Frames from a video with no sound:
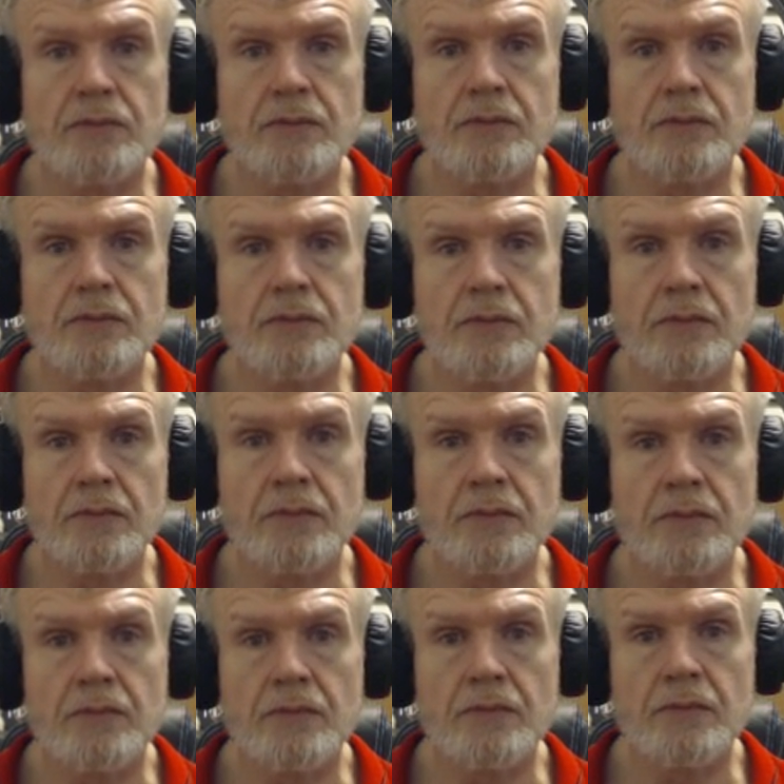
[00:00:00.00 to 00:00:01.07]

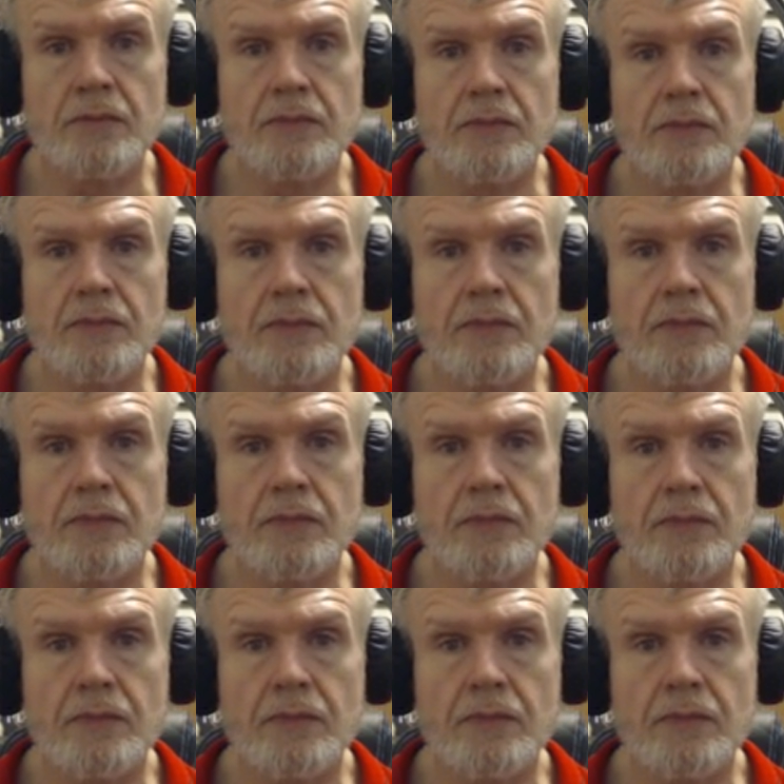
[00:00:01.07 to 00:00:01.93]
No one is speaking in this clip.